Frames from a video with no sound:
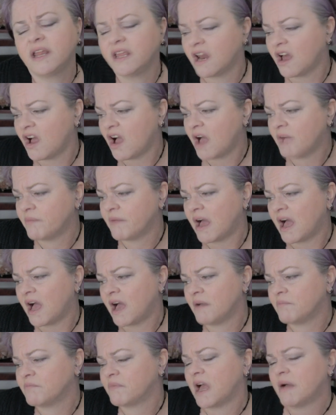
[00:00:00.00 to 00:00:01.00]
You know,
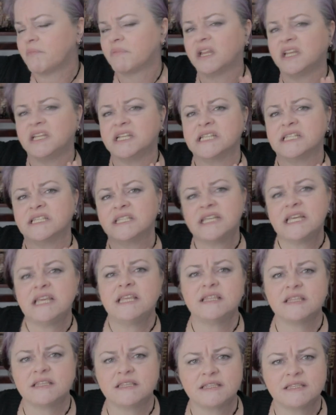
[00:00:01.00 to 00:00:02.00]
I'm going to
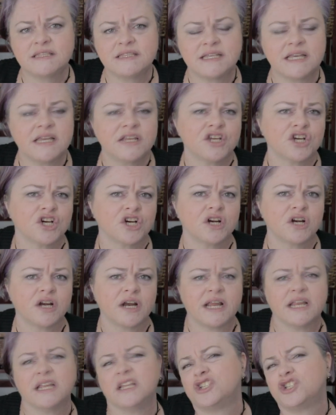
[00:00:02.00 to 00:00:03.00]
delete Tinder.
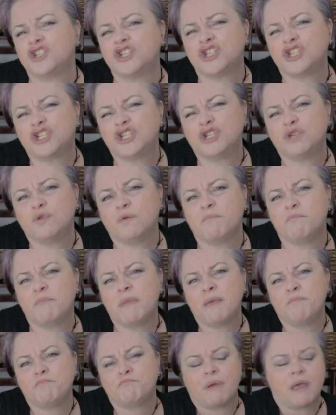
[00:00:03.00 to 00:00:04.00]
And it's just you and
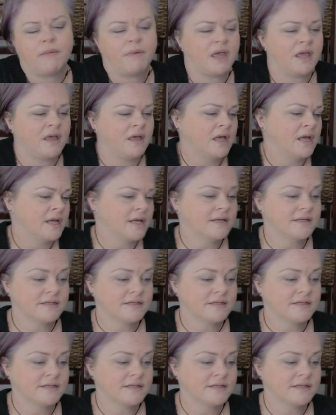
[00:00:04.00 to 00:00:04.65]
me, baby."